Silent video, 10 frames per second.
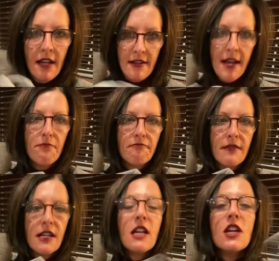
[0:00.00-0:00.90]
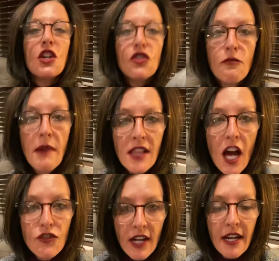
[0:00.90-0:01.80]
Yep. So my
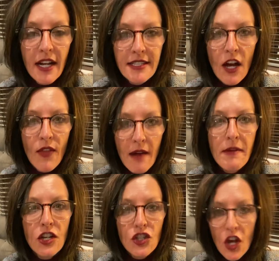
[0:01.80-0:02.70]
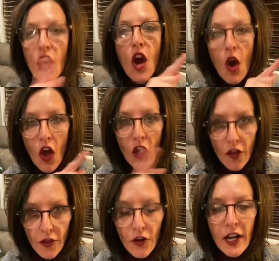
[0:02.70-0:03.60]
laundry got cut down that much.
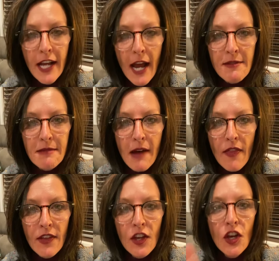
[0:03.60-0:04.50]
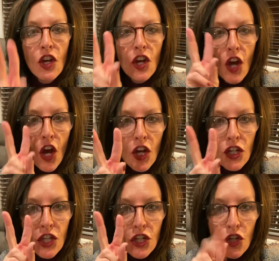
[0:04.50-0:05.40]
30 times a month
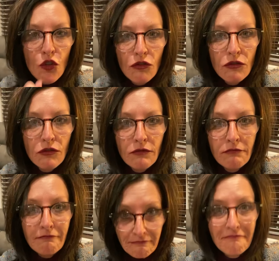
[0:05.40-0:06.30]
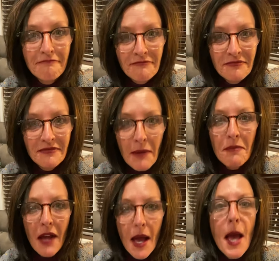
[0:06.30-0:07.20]
to 2.
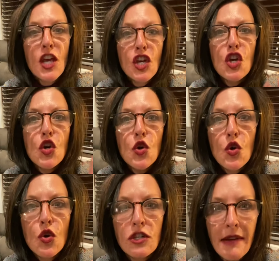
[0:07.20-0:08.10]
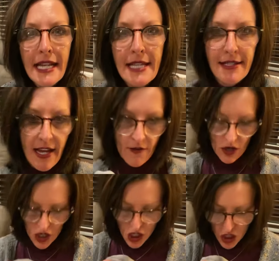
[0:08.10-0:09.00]
Yep. Huge money saver.
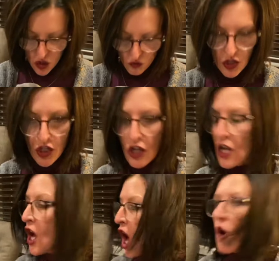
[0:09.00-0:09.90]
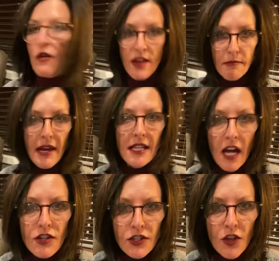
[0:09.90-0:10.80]
Huge. Oh, and that big
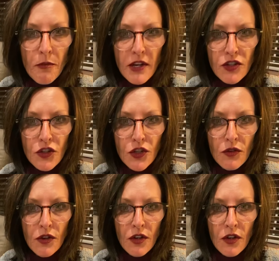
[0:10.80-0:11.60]
laundry soap I showed you?